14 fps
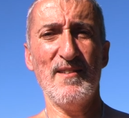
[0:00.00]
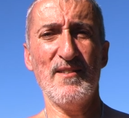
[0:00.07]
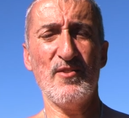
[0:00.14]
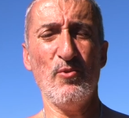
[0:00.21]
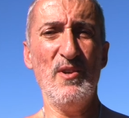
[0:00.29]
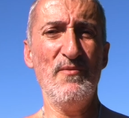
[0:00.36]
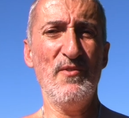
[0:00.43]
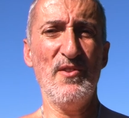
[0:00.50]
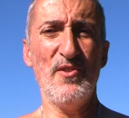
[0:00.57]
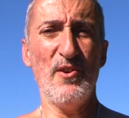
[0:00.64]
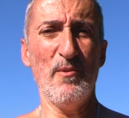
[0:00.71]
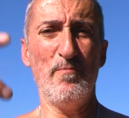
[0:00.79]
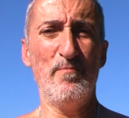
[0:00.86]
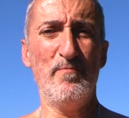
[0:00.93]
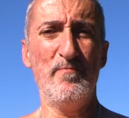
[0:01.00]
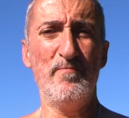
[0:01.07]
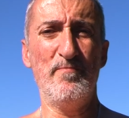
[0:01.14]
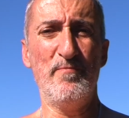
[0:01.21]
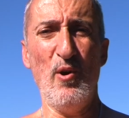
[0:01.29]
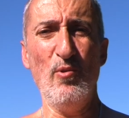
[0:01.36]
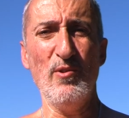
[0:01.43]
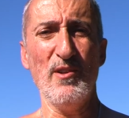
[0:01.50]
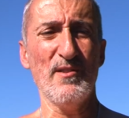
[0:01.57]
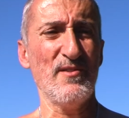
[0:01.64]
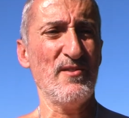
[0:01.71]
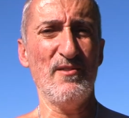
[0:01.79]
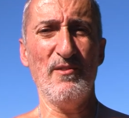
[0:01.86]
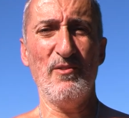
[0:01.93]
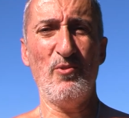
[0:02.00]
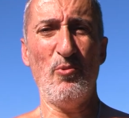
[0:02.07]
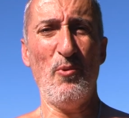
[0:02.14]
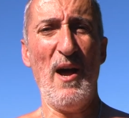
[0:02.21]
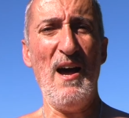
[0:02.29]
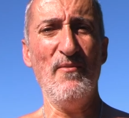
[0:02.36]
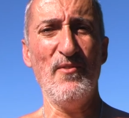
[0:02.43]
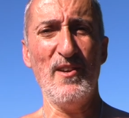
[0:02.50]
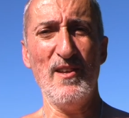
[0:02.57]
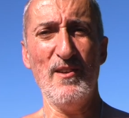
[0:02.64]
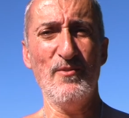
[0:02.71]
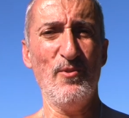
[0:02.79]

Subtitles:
So even their bogus, their gravity,